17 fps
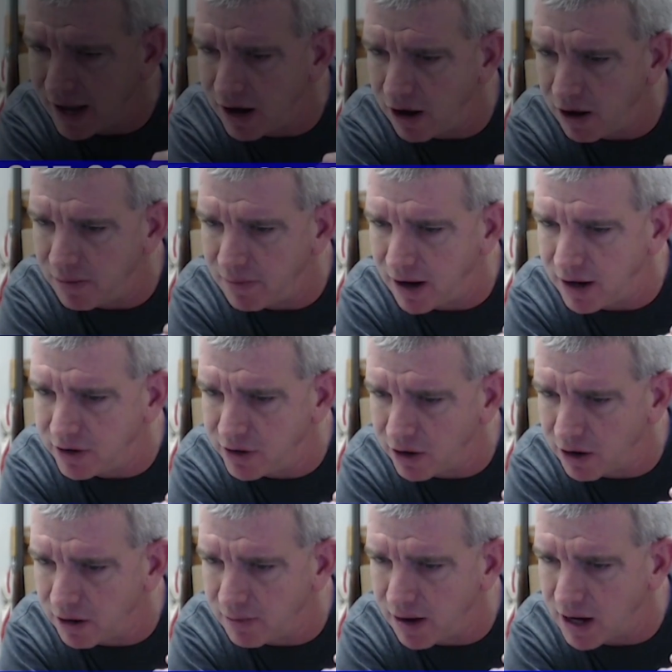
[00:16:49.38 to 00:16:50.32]
on my
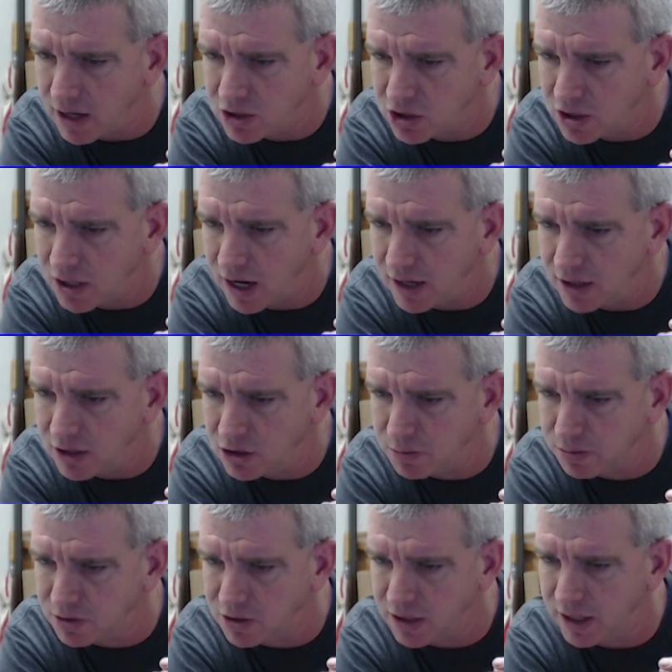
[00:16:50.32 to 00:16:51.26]
Duramax? Should I use a
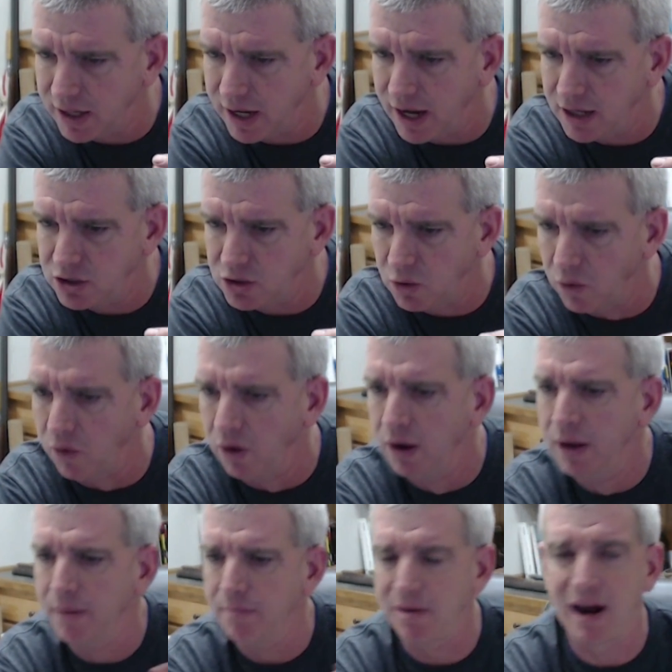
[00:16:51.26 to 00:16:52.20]
percent gauge? Or
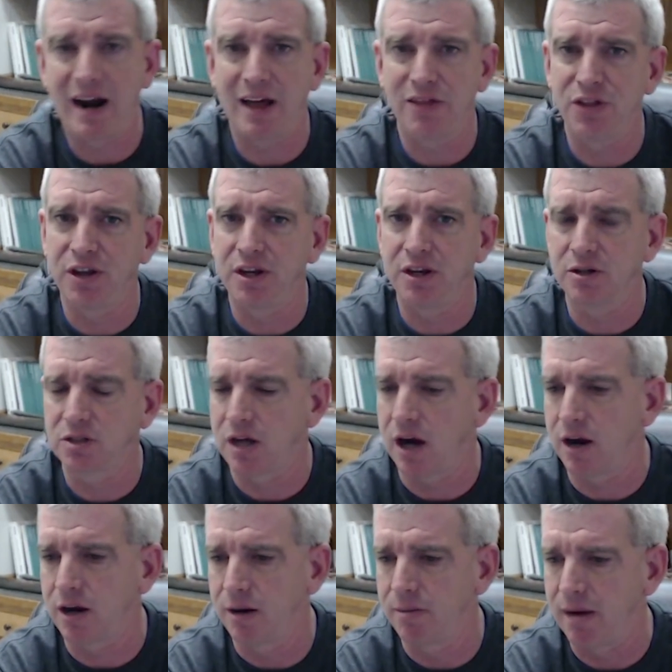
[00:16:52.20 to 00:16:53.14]
Brian, I think you're
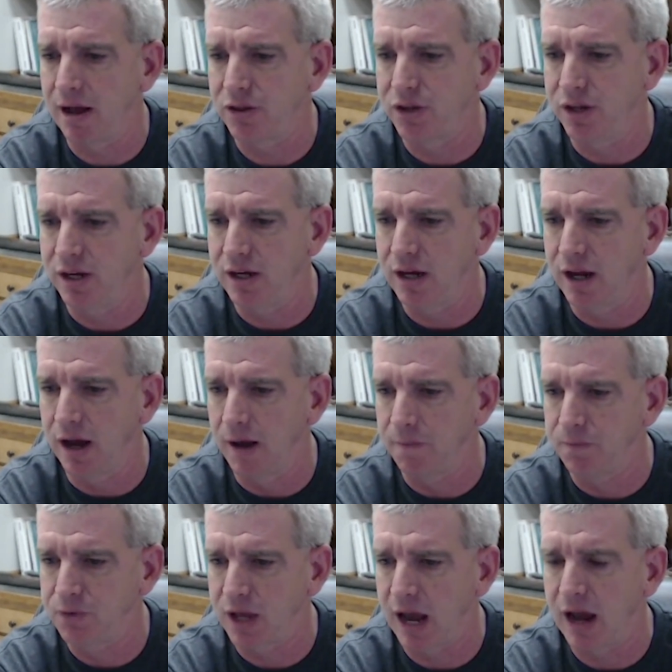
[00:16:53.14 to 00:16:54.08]
talking about
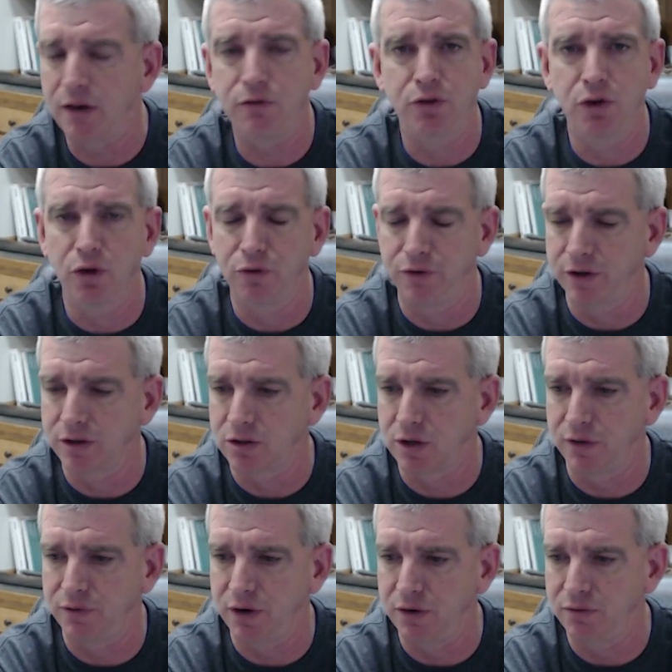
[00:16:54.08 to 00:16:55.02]
the cat fuel
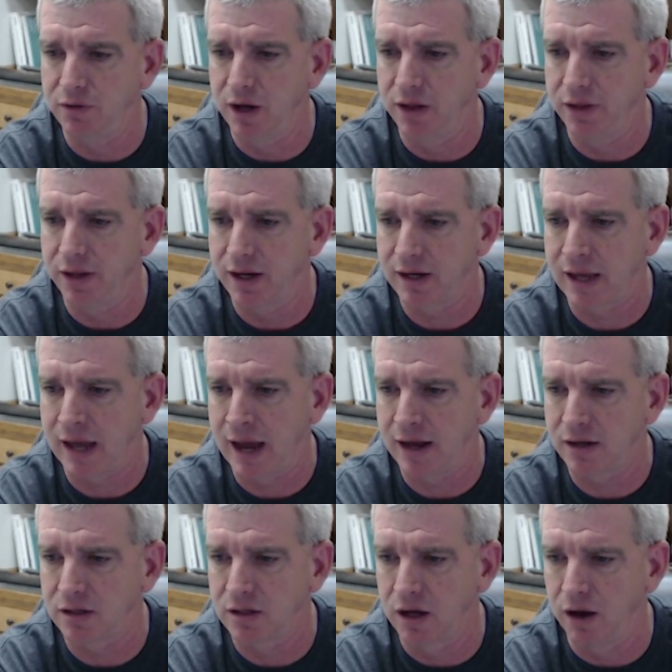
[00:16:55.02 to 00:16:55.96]
filter, if you've done the
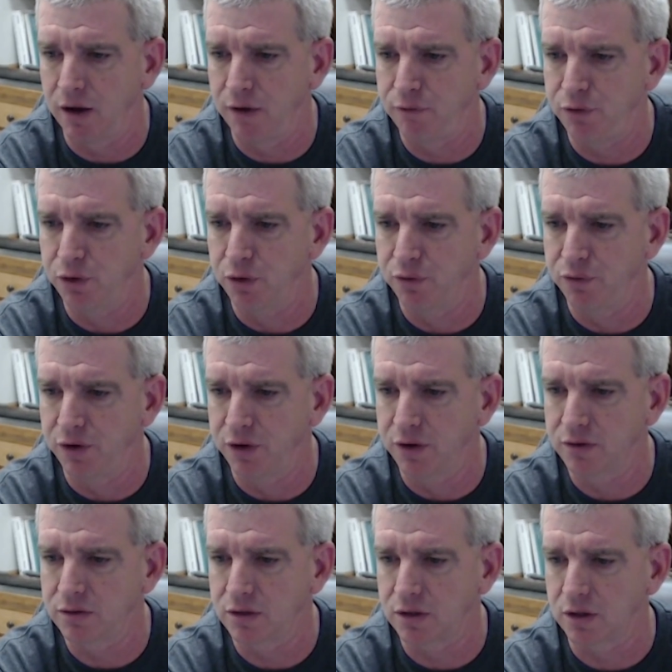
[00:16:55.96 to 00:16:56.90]
cat fuel
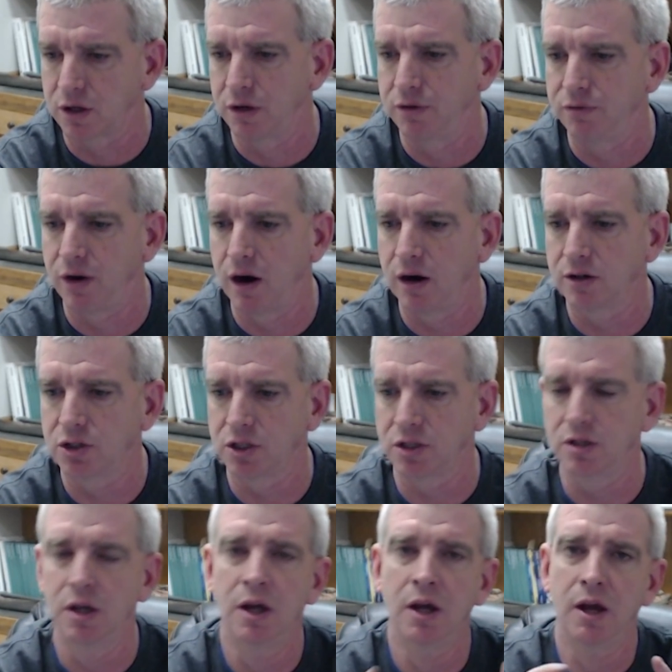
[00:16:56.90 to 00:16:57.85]
filter
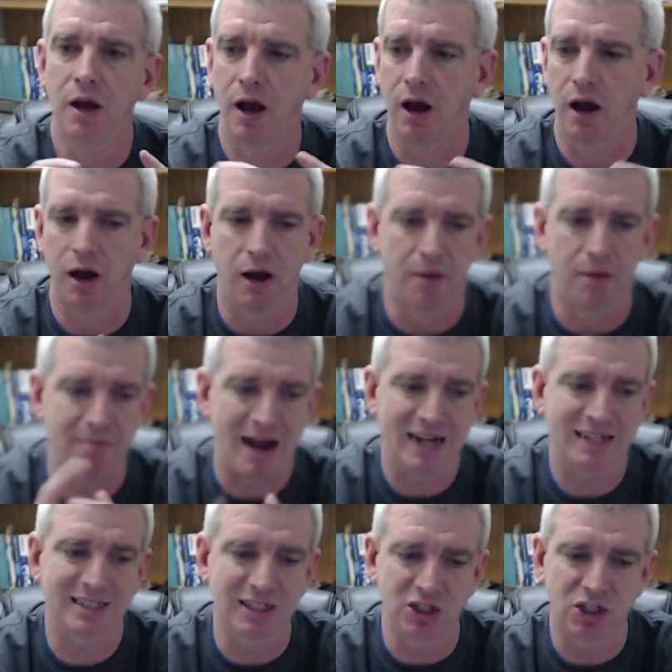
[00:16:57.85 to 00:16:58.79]
conversion. My
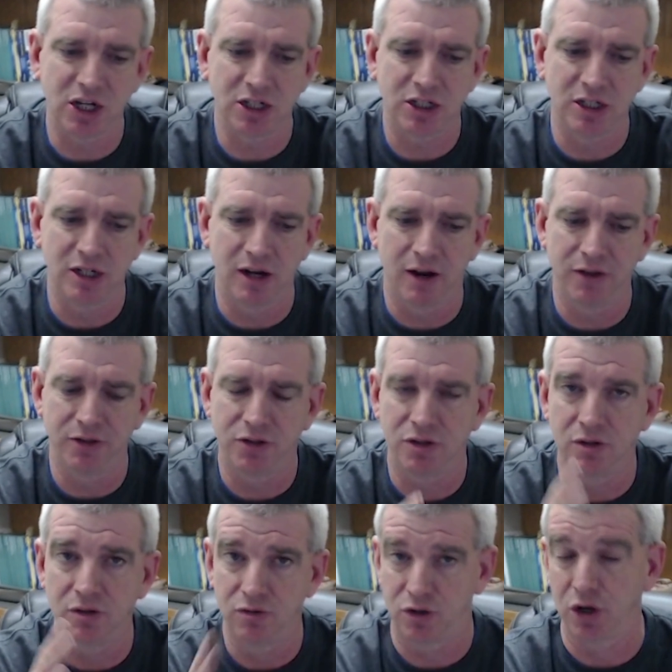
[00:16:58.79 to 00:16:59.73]
suggestion
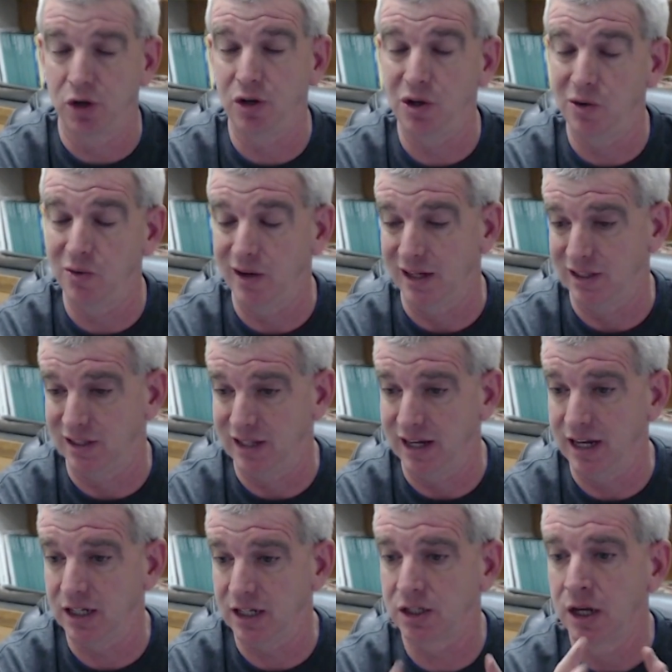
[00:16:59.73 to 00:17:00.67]
on to you is
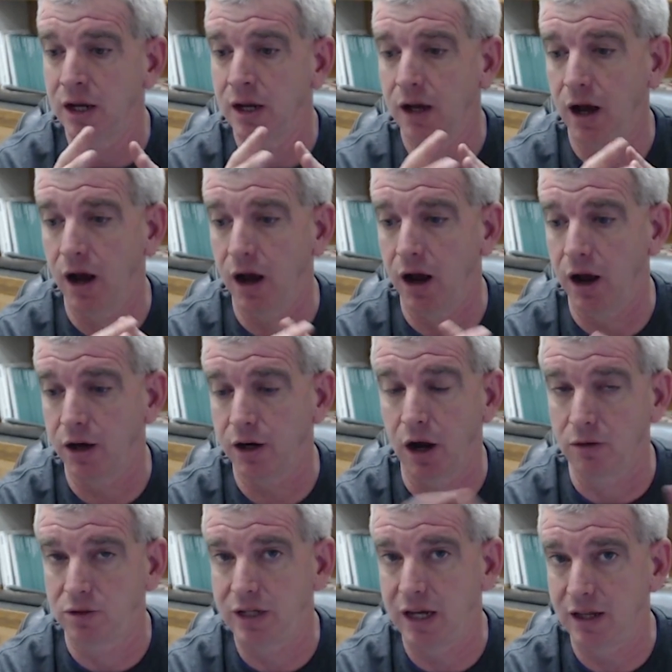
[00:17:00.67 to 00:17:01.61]
this.
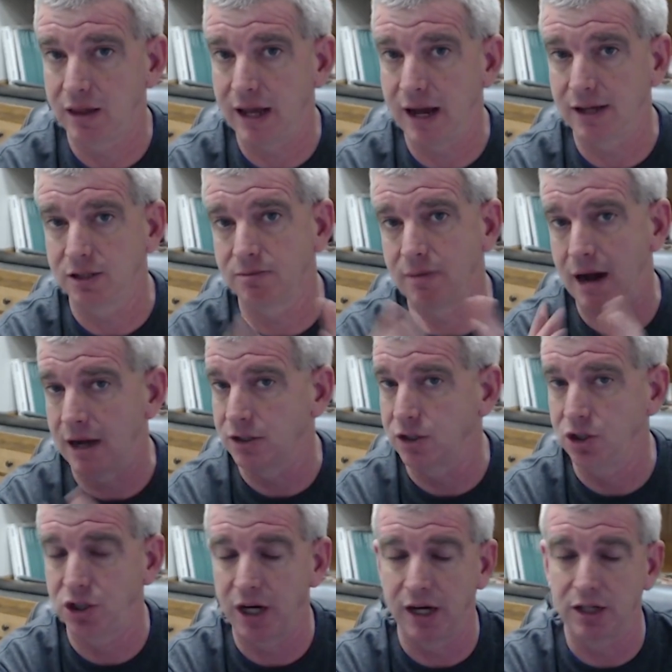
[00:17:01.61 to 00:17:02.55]
Go 10,000 miles
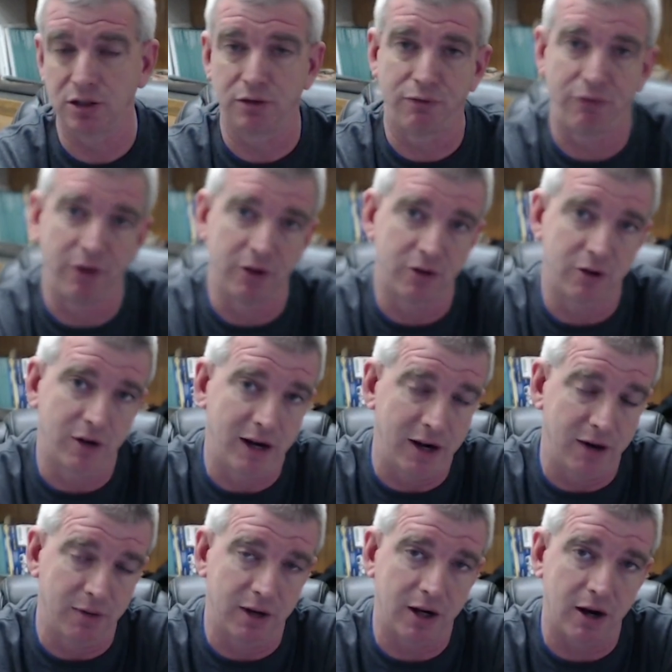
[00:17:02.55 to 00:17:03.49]
and change the filter,
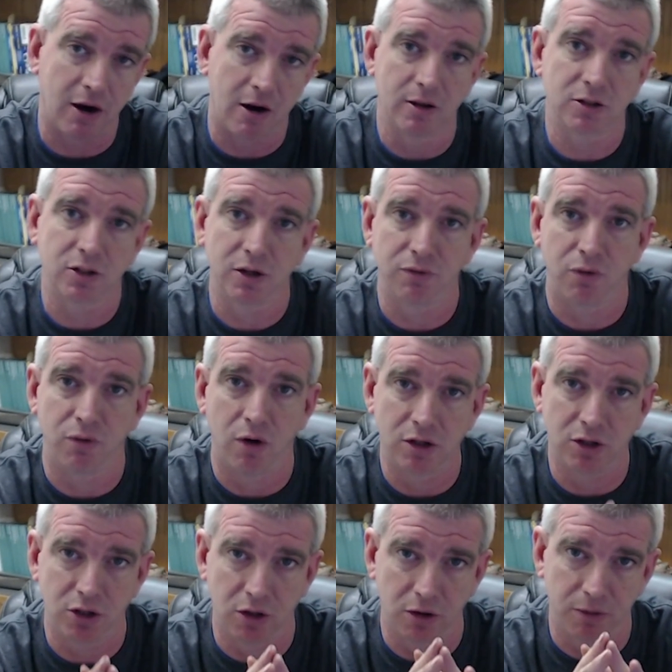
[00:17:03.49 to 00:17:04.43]
irregardless of
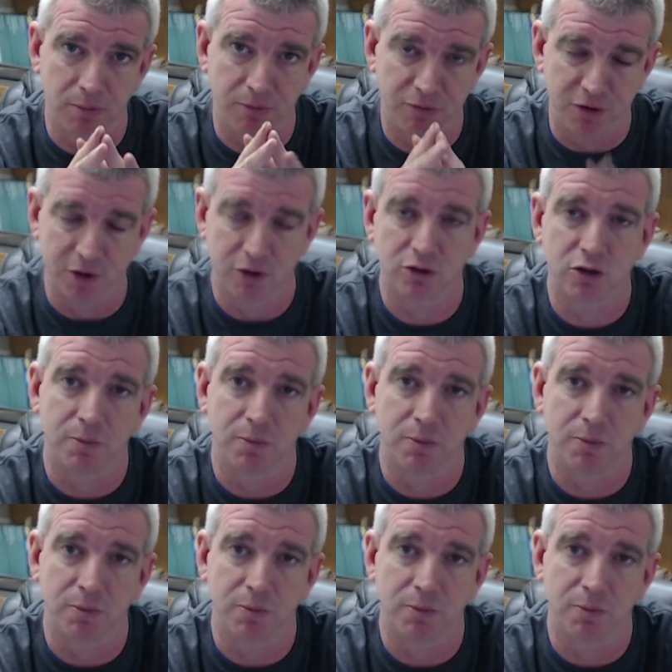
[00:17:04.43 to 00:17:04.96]
what your filter